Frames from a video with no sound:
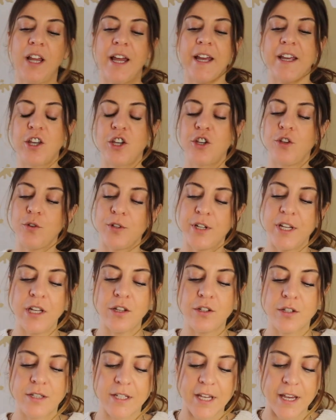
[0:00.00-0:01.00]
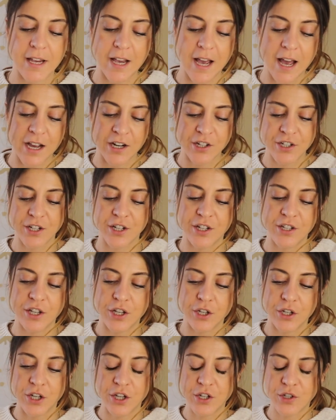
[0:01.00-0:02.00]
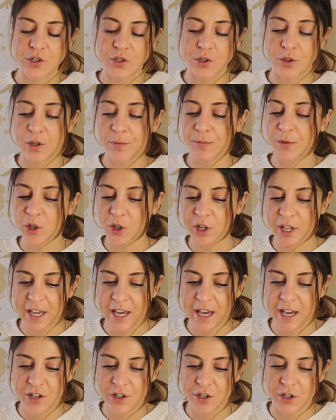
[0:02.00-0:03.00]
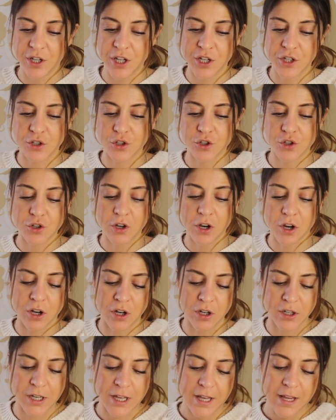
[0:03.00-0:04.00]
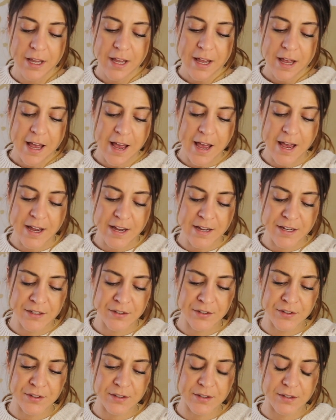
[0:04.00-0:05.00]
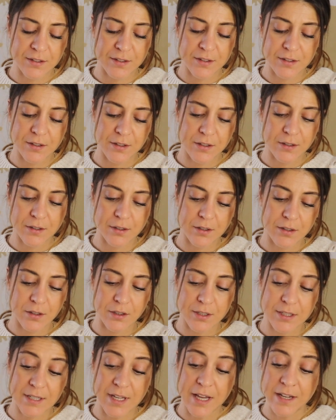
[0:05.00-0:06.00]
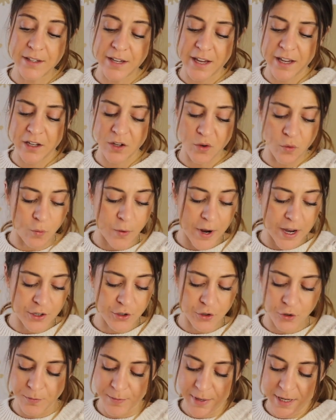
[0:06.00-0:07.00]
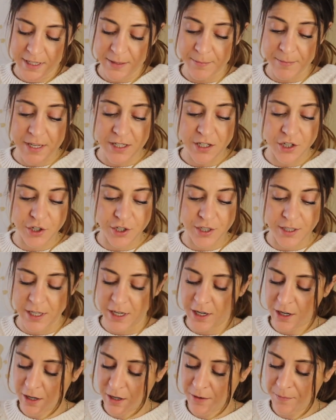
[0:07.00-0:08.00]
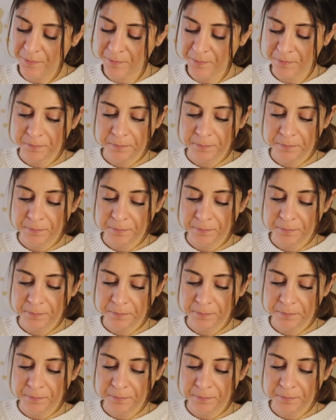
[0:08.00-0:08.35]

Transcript: like you need to take action, you need to communicate, you need to talk, and sending way too many messages here.